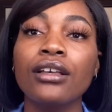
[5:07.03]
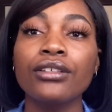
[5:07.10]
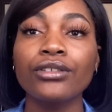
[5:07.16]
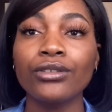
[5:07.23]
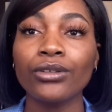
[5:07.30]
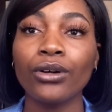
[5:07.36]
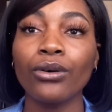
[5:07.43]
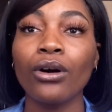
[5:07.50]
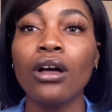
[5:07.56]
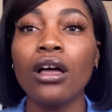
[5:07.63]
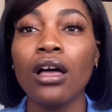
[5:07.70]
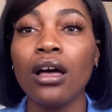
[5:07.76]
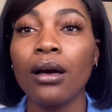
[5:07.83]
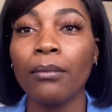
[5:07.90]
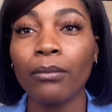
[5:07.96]
So
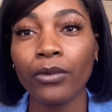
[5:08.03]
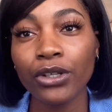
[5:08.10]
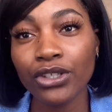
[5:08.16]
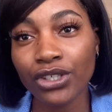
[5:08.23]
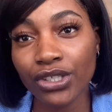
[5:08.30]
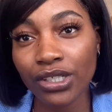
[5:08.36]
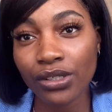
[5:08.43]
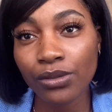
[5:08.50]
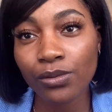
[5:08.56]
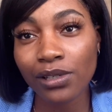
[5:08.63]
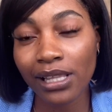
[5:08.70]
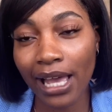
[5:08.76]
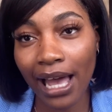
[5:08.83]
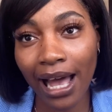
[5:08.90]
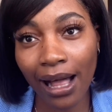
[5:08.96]
moisture
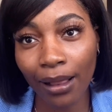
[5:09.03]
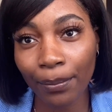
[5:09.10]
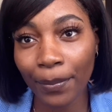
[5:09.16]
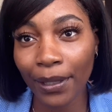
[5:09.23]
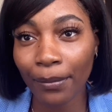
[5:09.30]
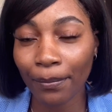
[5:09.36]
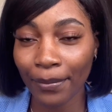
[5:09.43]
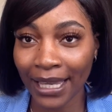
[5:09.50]
will help